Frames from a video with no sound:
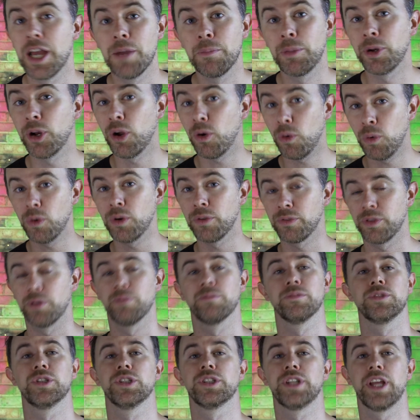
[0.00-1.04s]
but not all of
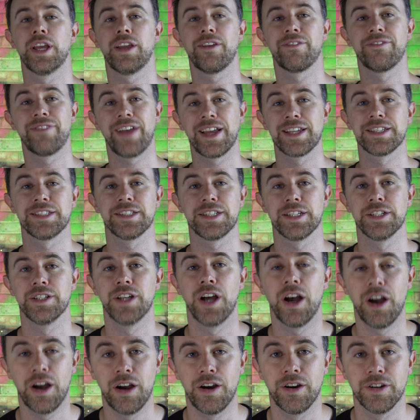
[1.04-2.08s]
them, just like fast and
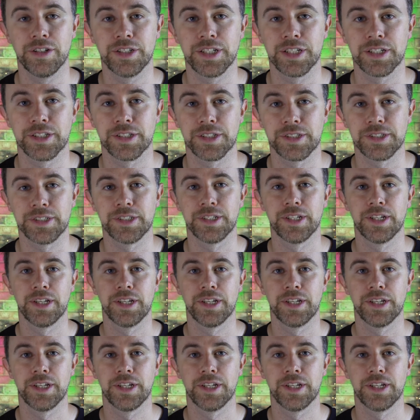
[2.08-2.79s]
hard didn't.